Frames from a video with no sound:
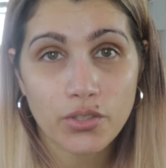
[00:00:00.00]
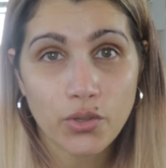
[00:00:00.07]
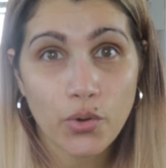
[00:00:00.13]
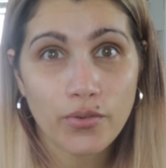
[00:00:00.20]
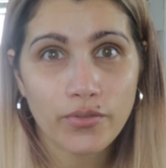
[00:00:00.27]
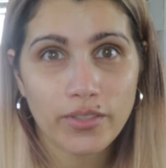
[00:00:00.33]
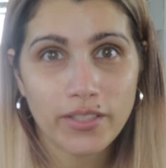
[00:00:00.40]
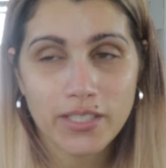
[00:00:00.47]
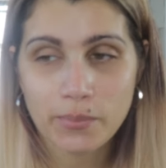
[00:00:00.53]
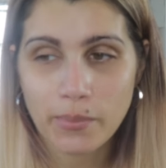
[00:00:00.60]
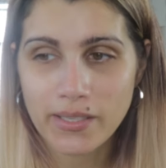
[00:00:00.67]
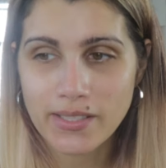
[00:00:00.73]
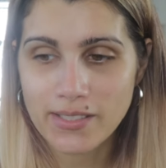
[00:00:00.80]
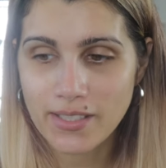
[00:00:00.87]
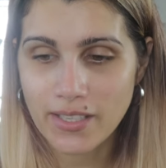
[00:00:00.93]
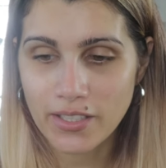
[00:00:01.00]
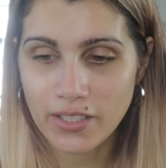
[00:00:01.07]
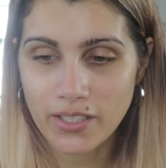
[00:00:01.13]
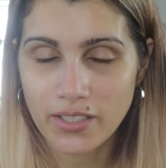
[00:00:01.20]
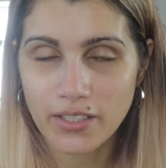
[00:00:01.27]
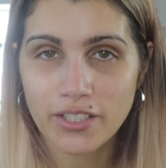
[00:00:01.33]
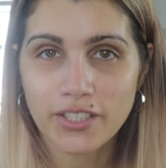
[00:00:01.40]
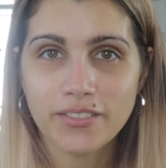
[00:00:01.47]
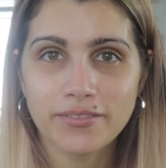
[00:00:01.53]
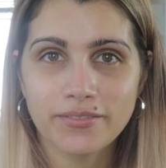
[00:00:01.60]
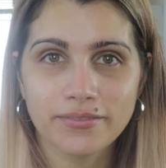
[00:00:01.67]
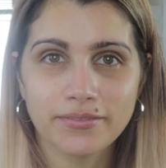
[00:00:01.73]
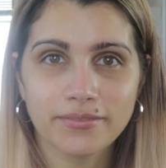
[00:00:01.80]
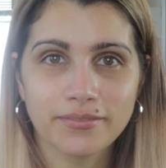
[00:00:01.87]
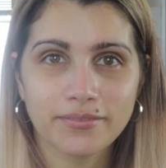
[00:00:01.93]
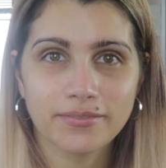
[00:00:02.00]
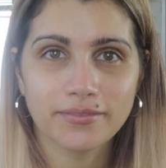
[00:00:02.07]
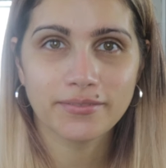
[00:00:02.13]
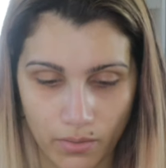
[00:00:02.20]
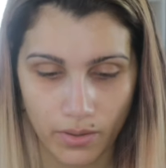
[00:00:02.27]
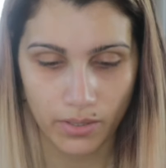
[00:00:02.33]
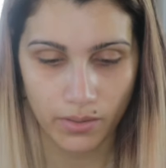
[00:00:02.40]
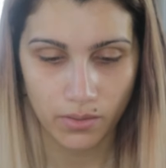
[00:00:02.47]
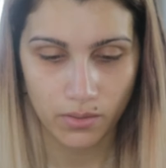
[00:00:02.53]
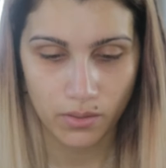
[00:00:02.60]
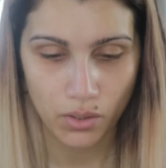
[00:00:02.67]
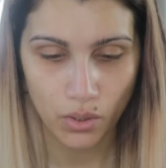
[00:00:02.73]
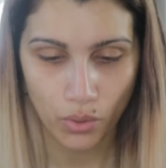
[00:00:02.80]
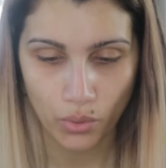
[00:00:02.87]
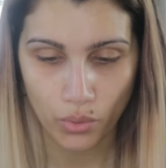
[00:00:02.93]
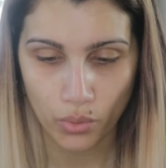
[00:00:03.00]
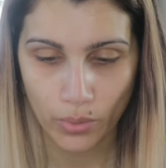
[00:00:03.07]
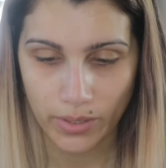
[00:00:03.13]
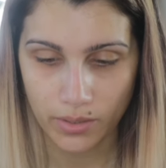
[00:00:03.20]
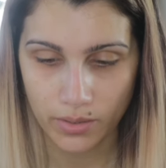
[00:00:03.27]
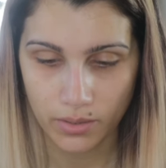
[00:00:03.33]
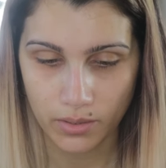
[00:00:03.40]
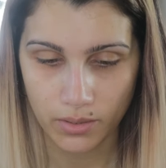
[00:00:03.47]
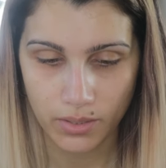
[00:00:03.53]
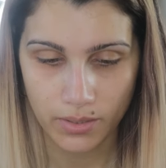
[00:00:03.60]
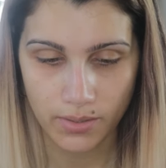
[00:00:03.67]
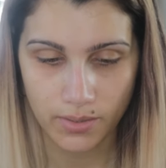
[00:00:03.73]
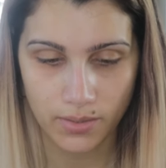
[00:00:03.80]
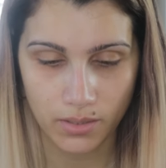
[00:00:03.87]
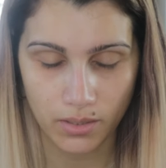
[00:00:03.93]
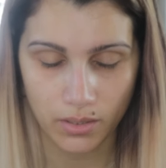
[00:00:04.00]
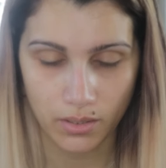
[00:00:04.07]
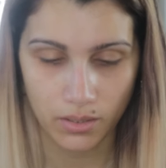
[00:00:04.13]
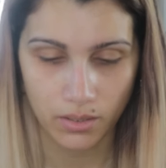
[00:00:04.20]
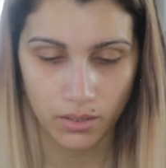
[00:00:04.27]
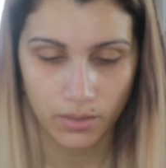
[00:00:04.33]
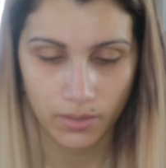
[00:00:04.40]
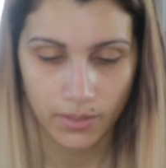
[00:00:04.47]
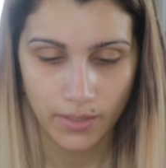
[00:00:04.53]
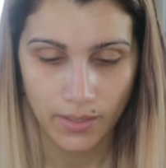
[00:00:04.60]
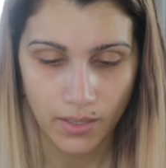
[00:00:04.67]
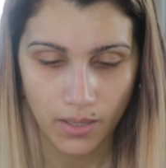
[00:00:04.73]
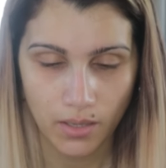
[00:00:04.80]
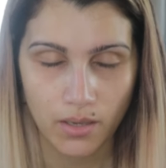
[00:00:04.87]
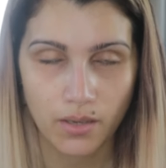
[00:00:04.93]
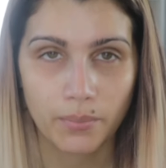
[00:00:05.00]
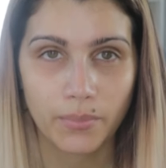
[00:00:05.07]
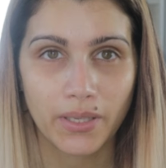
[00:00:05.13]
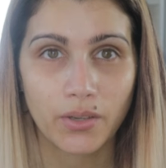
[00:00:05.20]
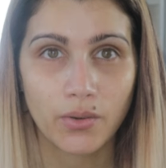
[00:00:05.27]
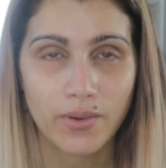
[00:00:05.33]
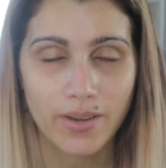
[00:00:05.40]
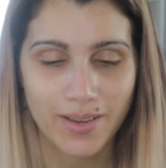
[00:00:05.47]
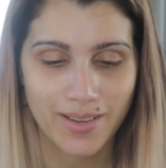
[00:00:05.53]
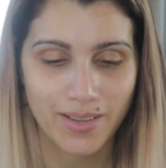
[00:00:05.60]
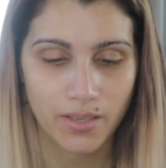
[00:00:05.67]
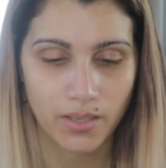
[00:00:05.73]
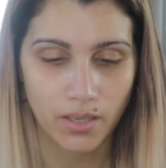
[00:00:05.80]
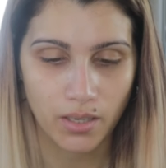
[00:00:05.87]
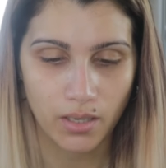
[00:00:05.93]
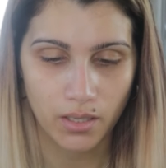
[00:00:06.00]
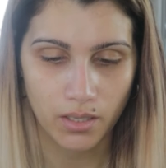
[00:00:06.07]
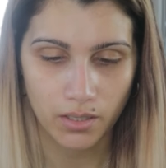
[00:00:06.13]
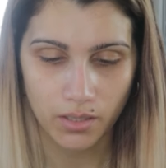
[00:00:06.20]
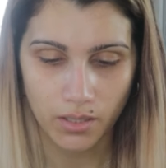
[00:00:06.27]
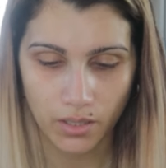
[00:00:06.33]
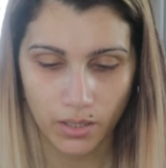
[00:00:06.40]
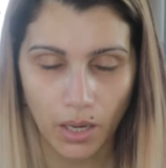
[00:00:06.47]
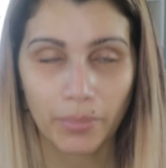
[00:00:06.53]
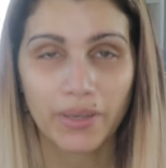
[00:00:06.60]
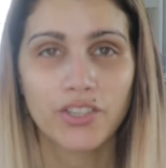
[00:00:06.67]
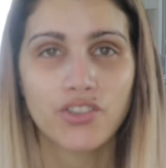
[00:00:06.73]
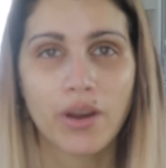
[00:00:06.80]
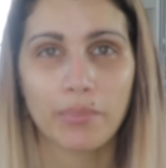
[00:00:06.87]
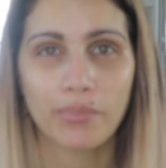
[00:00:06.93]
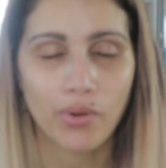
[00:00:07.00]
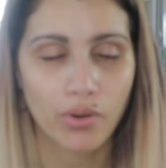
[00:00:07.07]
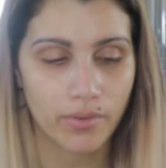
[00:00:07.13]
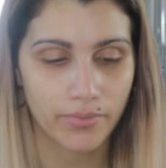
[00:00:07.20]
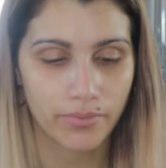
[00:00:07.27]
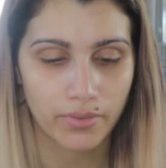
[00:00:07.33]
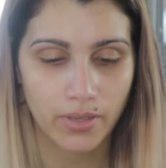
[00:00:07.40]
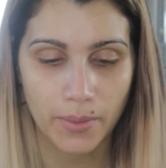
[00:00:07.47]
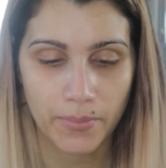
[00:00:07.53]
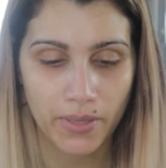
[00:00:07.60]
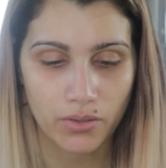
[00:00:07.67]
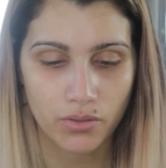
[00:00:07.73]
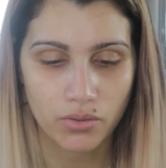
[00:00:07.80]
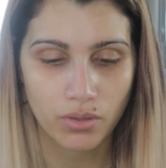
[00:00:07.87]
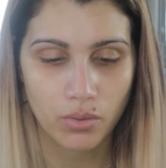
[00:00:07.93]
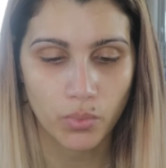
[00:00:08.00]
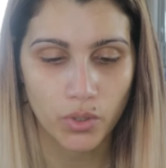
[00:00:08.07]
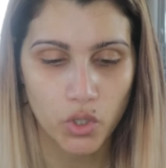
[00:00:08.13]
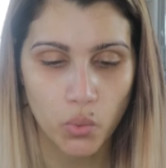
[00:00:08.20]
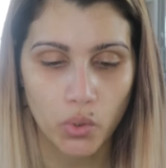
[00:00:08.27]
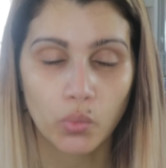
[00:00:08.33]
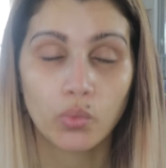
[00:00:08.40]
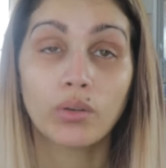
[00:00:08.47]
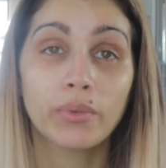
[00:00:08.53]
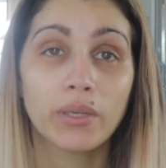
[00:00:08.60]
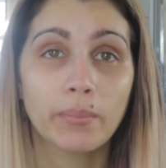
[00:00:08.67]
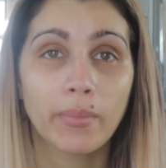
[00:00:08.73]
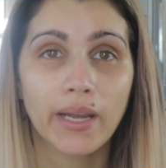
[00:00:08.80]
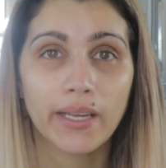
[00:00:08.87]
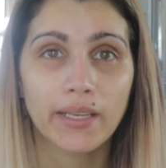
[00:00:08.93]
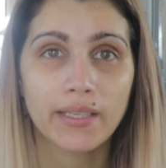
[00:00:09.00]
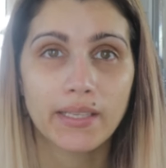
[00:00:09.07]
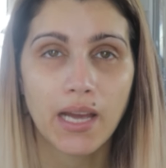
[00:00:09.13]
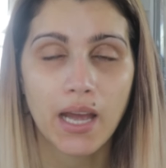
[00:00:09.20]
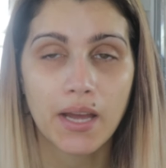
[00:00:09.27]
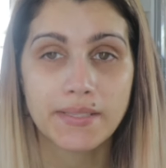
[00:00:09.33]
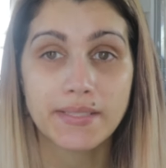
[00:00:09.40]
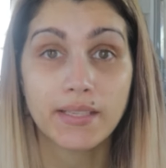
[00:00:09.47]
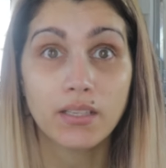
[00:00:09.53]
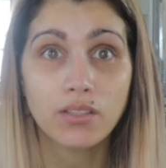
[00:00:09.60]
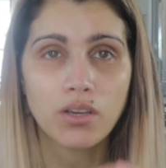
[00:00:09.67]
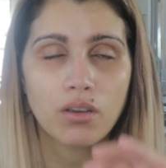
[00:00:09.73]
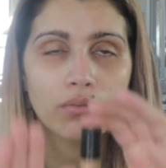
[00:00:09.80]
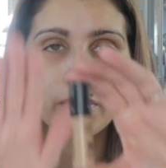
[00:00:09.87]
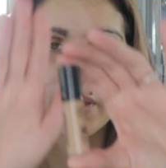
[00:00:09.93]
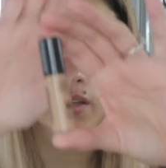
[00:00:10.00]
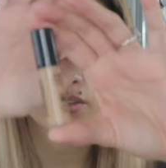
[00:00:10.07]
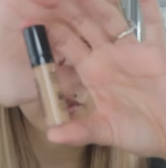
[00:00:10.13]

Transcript: So hopefully it's my skin color. All right, so let's see gonna go ahead and I'm gonna try both I'm not sure which one will be my uh, skin tone but